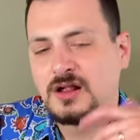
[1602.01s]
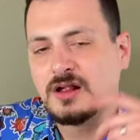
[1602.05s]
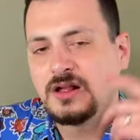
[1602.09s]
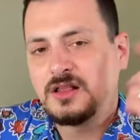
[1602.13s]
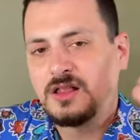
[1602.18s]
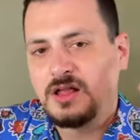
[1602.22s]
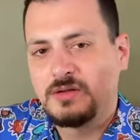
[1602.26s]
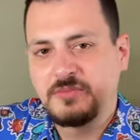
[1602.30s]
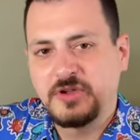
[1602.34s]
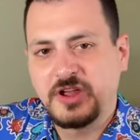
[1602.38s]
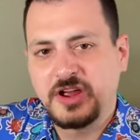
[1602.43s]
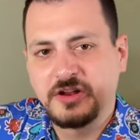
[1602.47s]

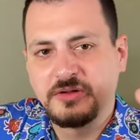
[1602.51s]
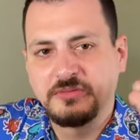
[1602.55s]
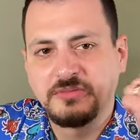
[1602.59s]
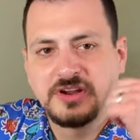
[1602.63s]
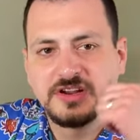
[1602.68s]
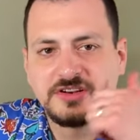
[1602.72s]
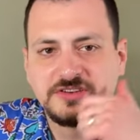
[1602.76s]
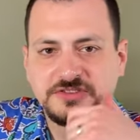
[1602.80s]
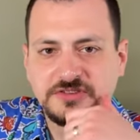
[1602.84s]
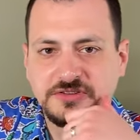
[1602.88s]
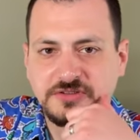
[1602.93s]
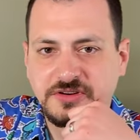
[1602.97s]
Climbing out of
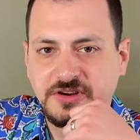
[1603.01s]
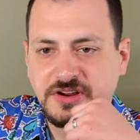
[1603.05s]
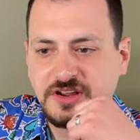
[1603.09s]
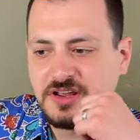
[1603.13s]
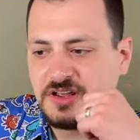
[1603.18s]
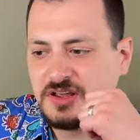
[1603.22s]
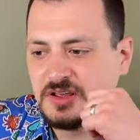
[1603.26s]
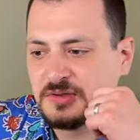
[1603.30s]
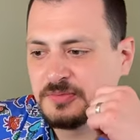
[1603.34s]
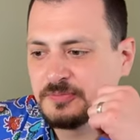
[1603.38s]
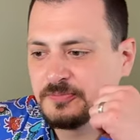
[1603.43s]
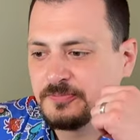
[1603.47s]
my
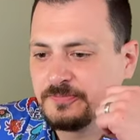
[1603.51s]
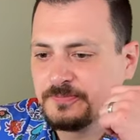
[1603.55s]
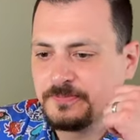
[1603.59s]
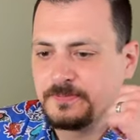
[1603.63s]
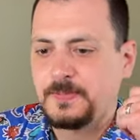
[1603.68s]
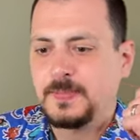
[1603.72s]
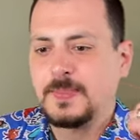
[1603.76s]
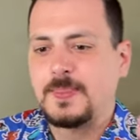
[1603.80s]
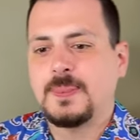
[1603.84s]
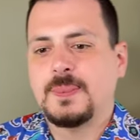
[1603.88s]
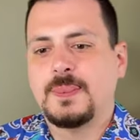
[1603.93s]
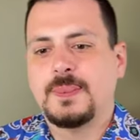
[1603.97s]
tree,
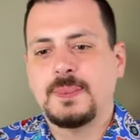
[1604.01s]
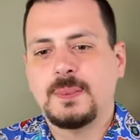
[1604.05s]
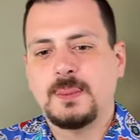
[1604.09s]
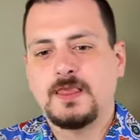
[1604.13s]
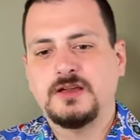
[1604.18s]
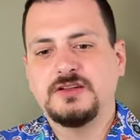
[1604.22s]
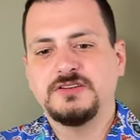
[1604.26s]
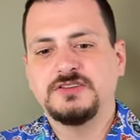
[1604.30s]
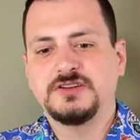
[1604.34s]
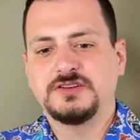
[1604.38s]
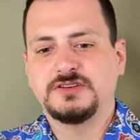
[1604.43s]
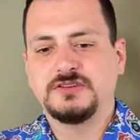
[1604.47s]

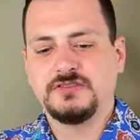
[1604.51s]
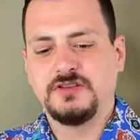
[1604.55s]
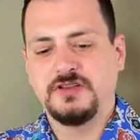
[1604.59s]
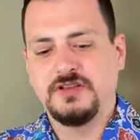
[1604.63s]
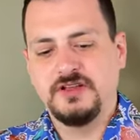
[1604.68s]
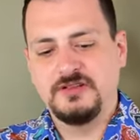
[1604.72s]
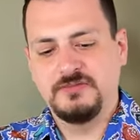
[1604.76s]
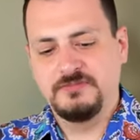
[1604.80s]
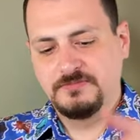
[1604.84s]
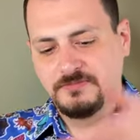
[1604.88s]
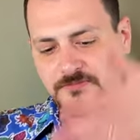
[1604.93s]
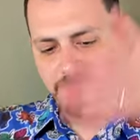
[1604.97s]
I
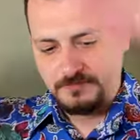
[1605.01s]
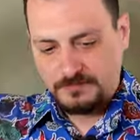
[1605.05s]
generally